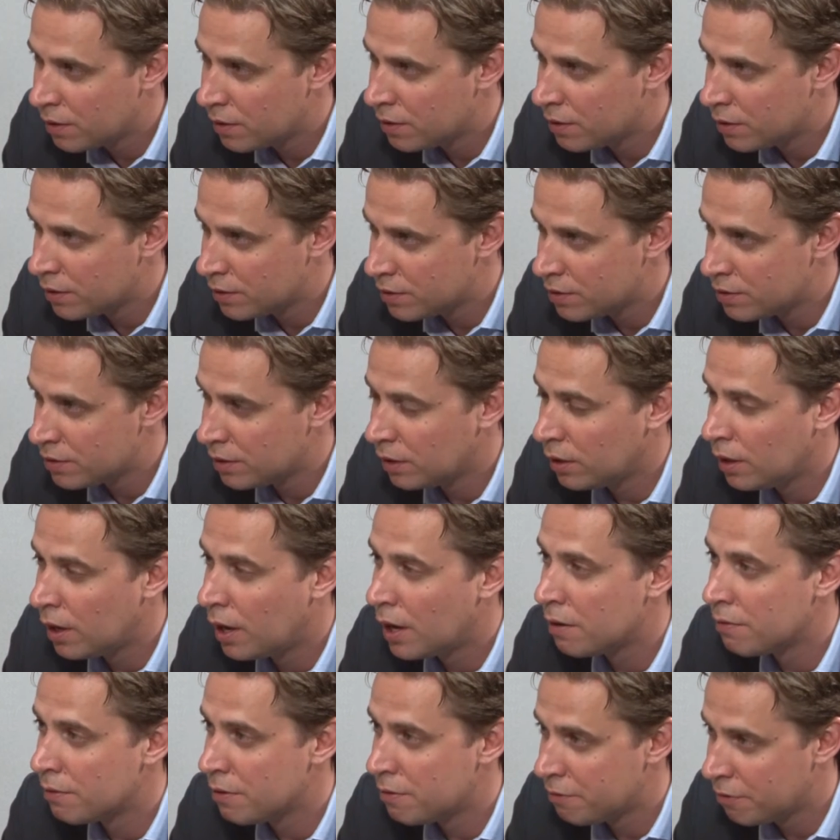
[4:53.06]
This is a lot
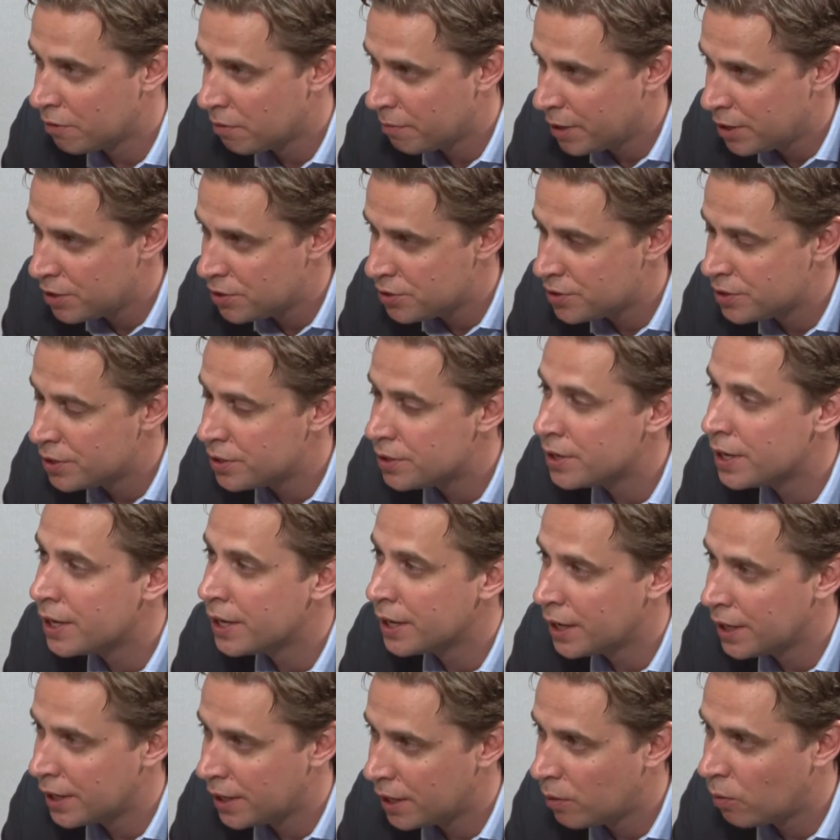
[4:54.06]
of information to
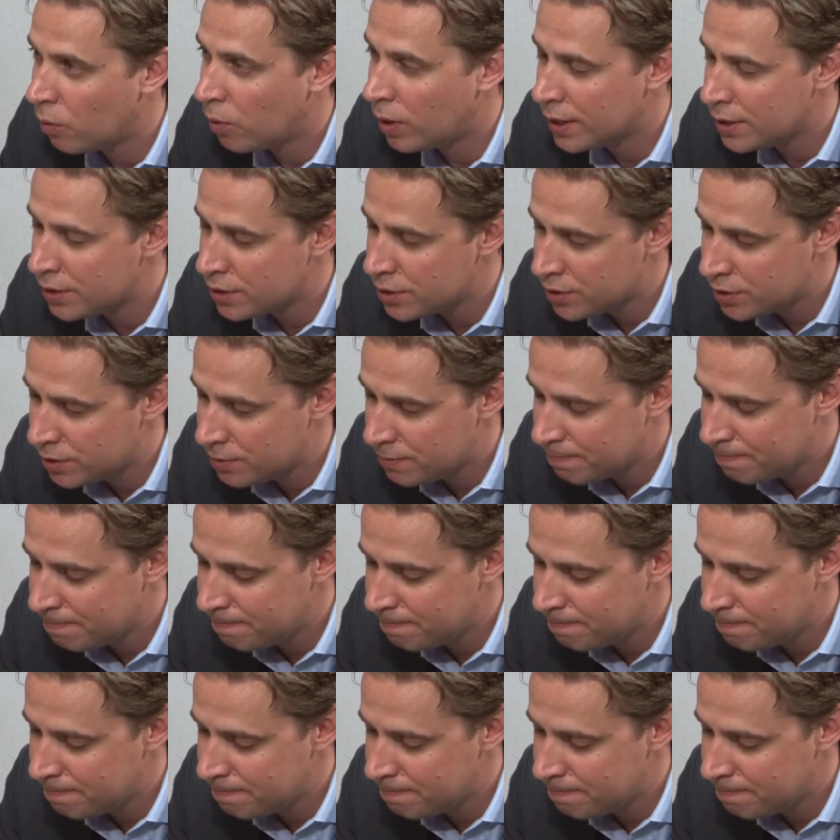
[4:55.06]
take in at once.